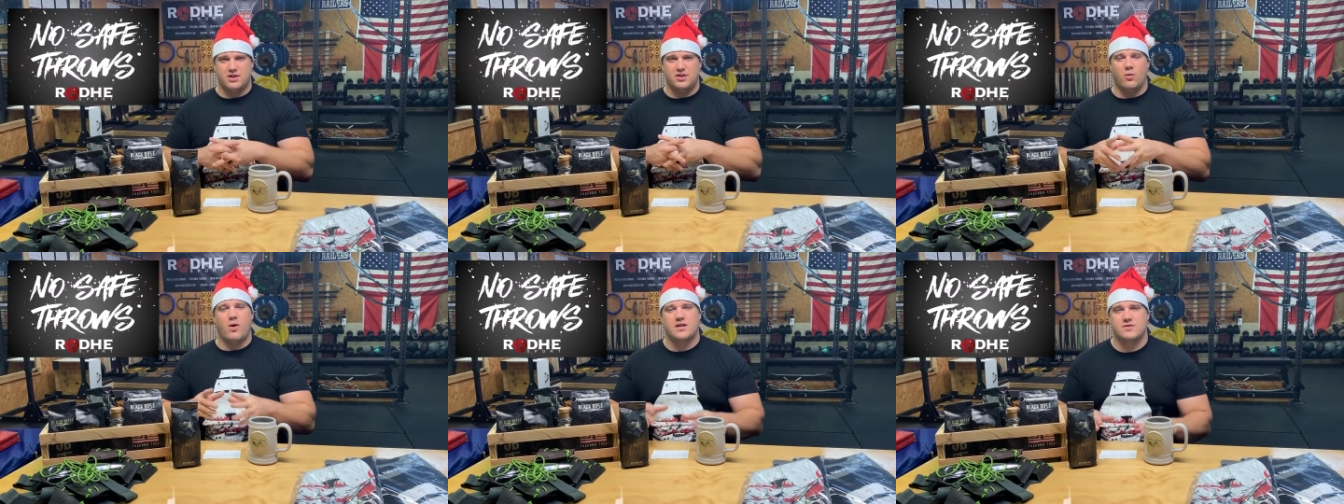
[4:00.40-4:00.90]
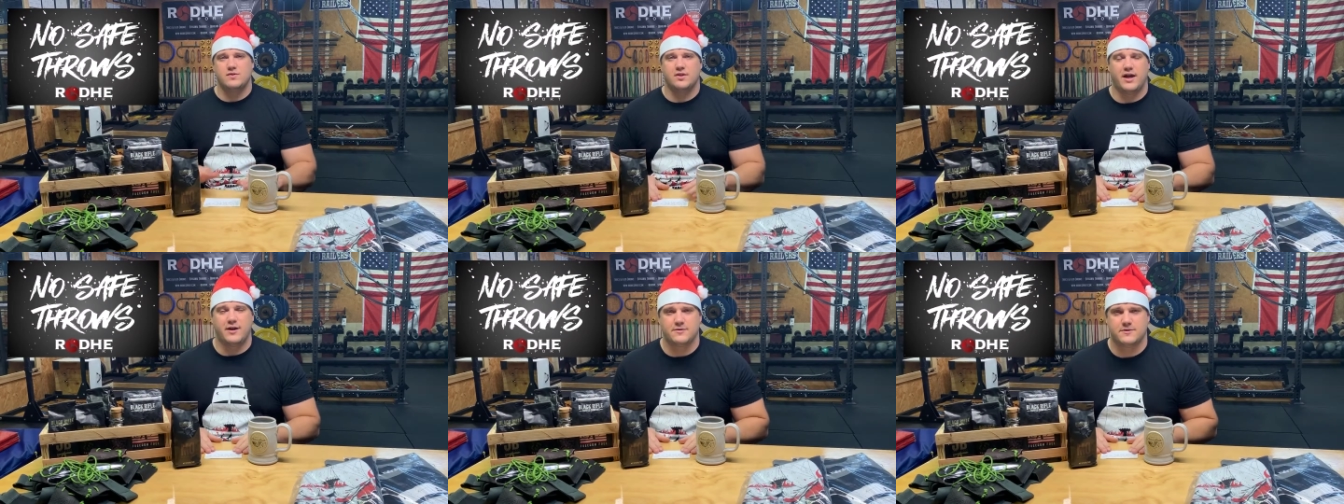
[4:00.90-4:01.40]
in the Watts
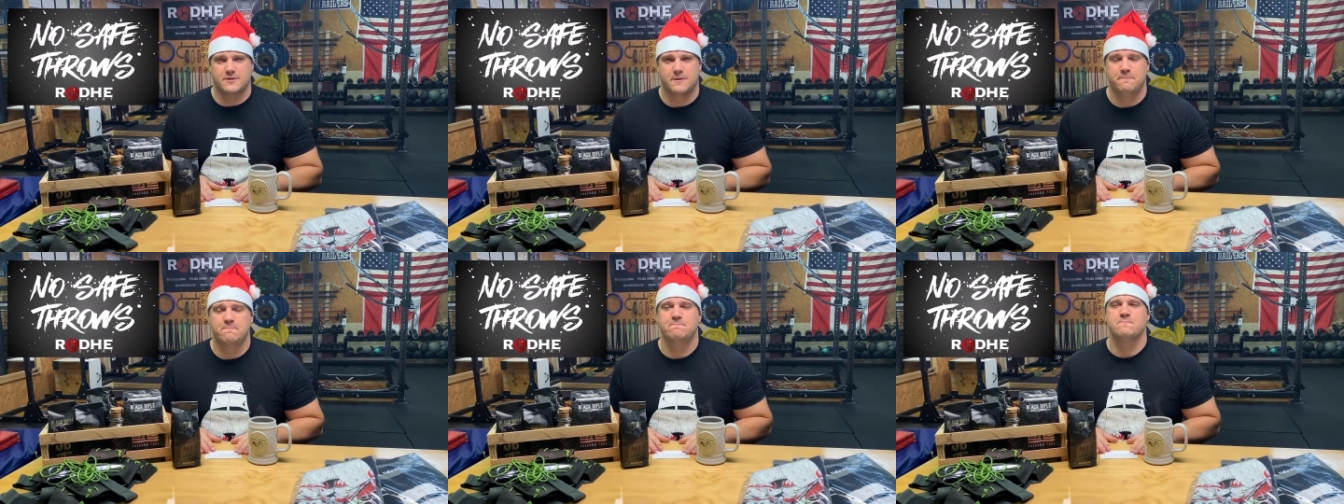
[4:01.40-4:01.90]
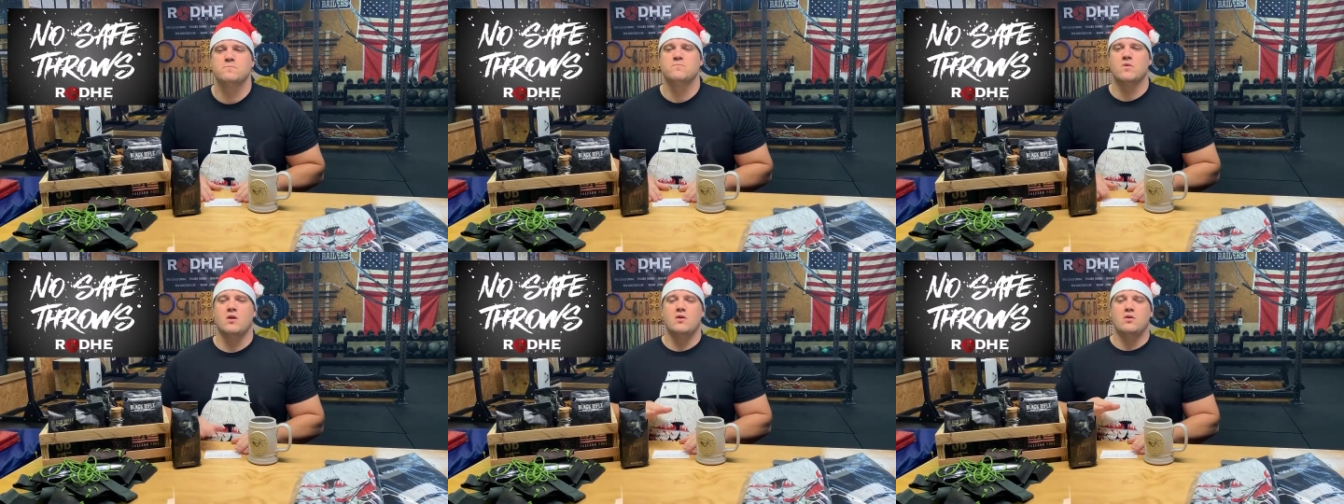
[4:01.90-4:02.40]
Fieldhouse.
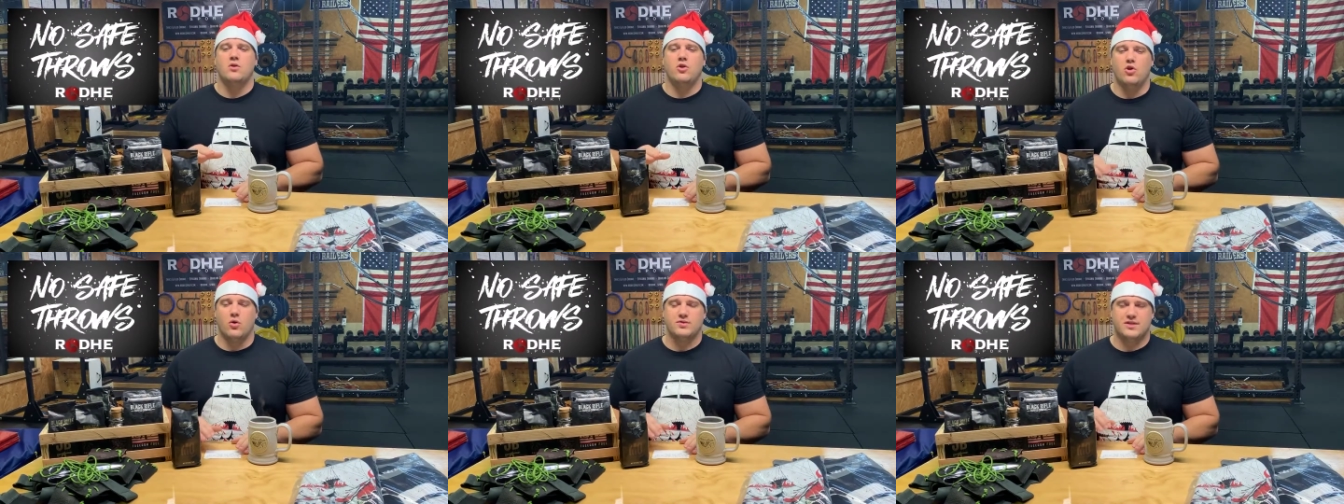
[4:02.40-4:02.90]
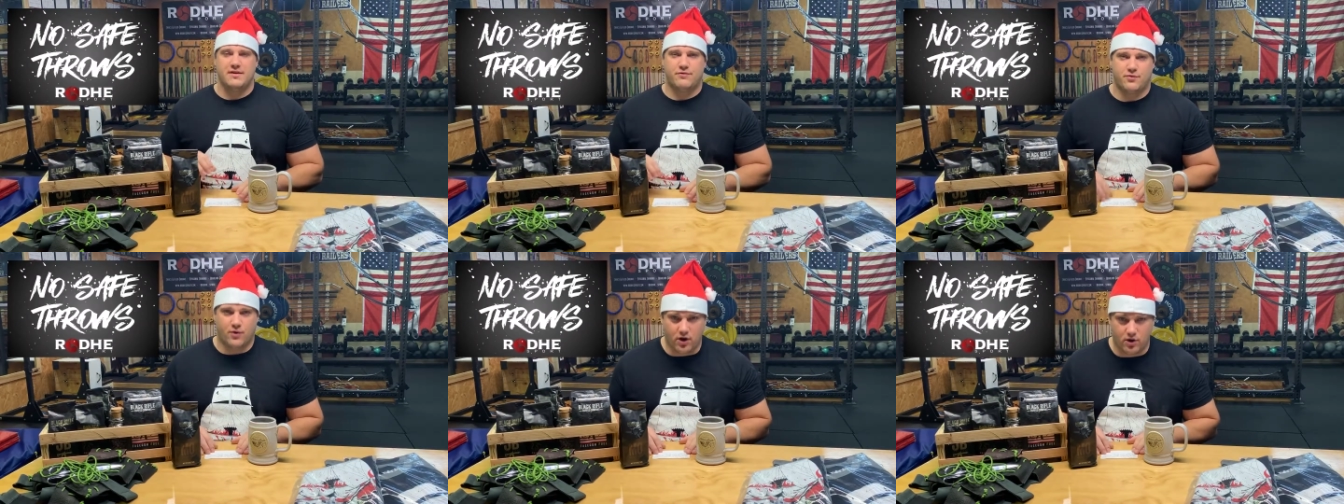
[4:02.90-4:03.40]
No Safe
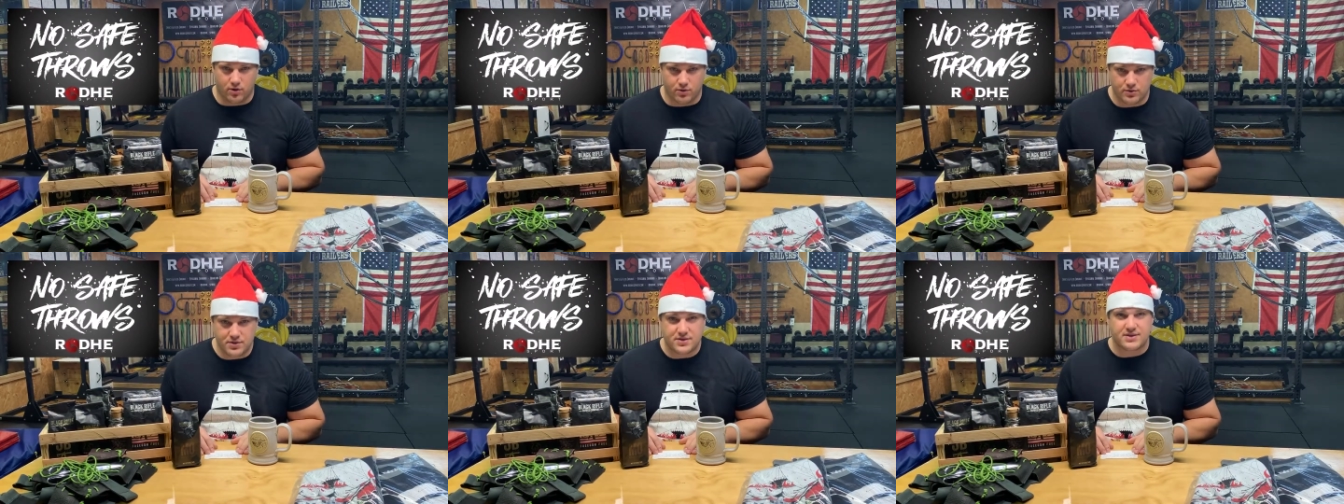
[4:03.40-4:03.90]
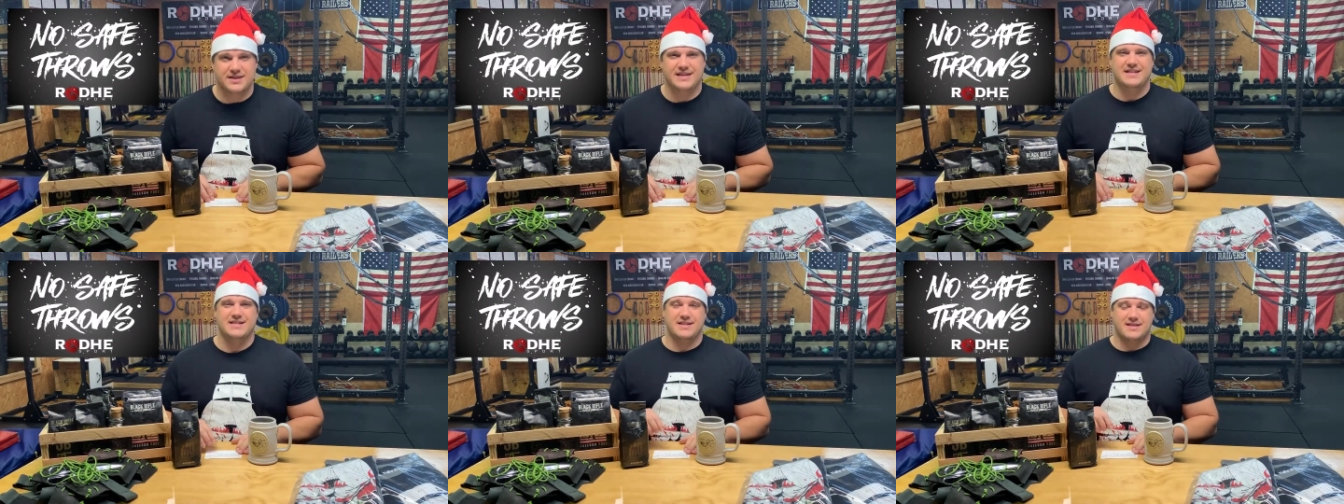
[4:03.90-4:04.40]
Throws
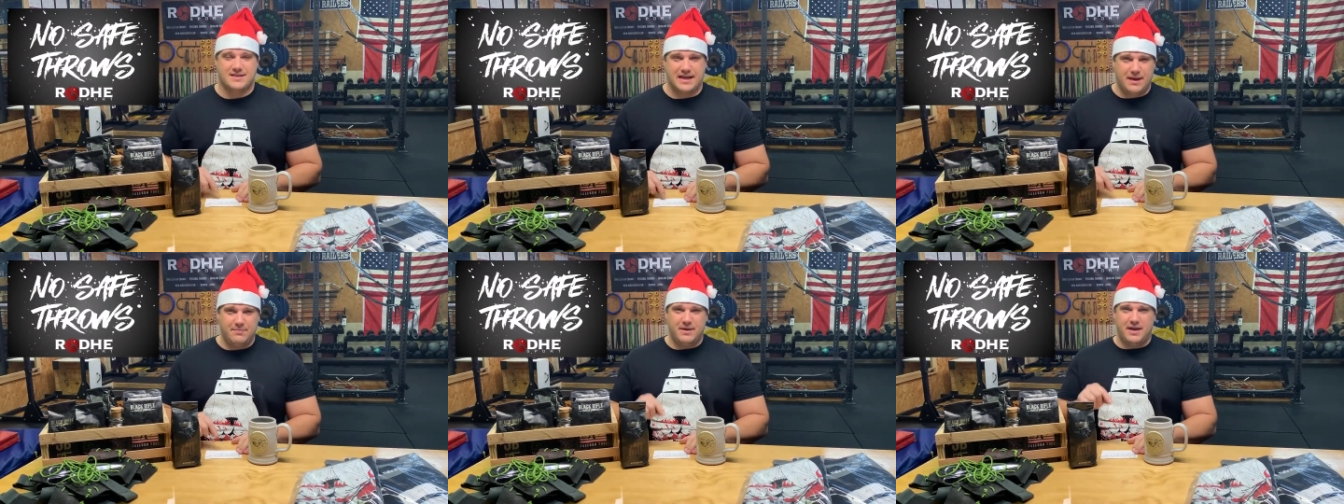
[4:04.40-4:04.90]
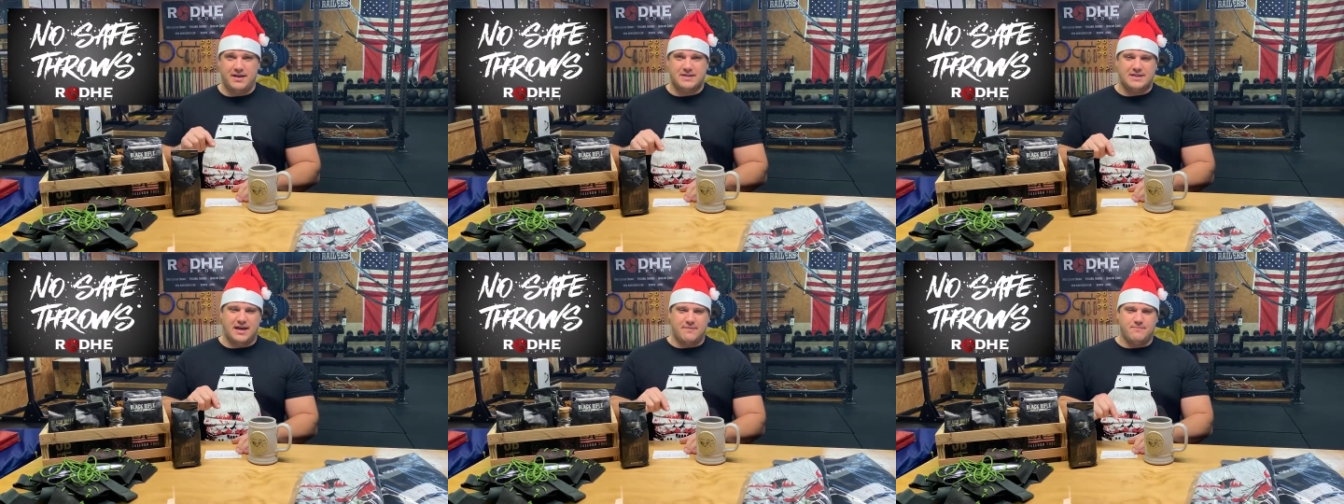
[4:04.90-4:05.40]
is the same day,
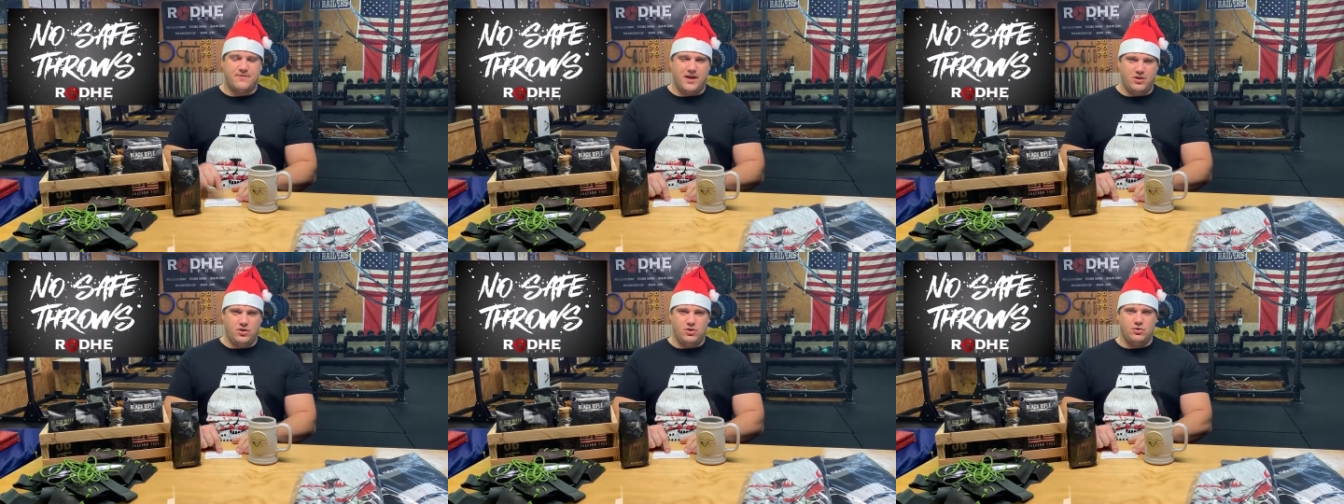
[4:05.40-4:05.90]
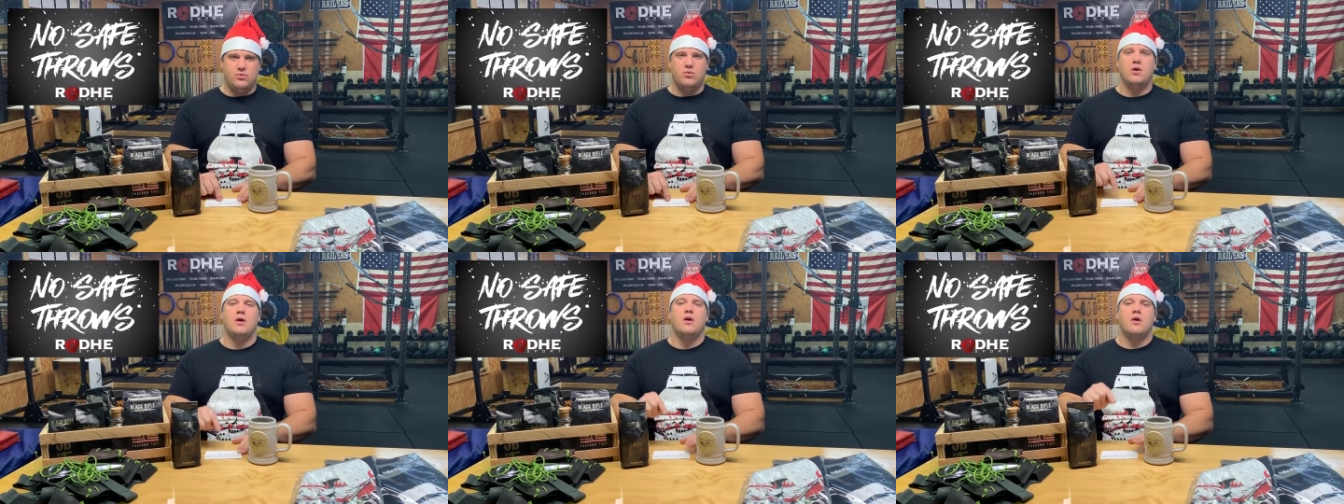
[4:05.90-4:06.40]
same venue,
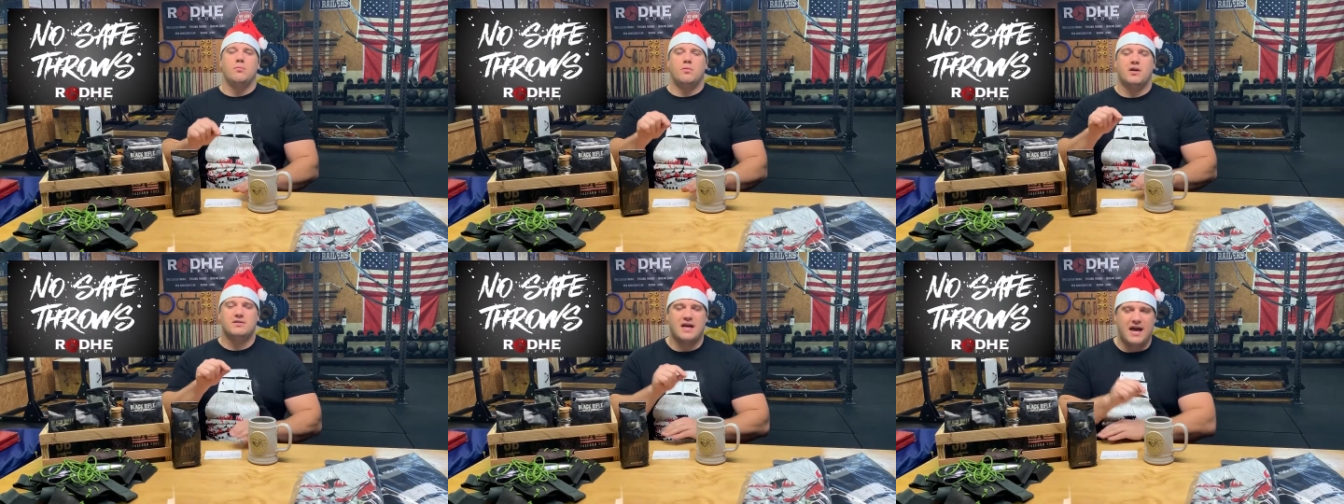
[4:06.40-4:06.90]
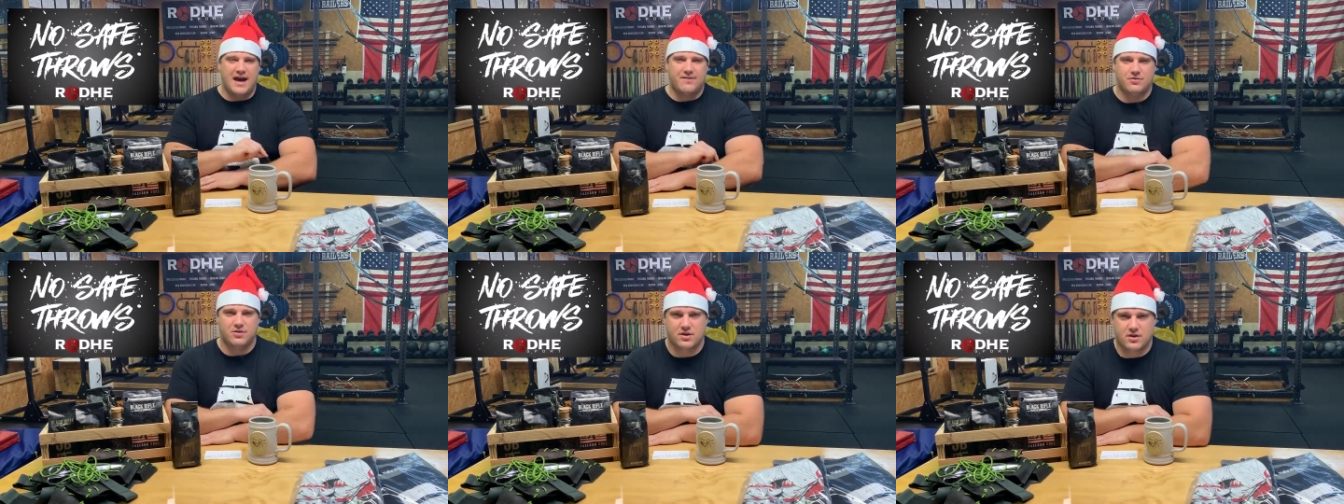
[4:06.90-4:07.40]
but it's
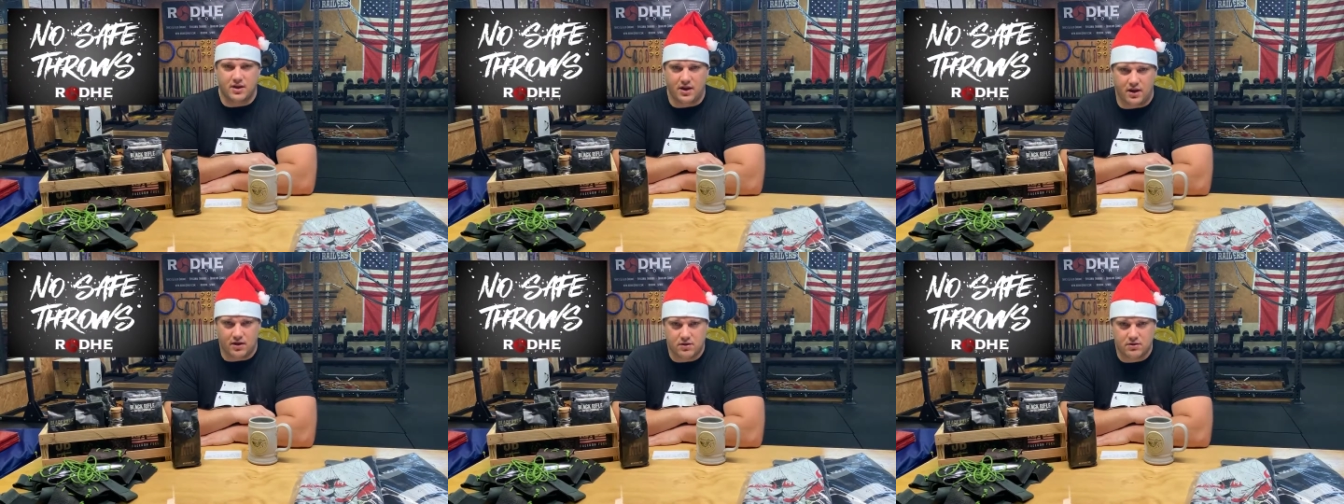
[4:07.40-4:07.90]
after the clinic.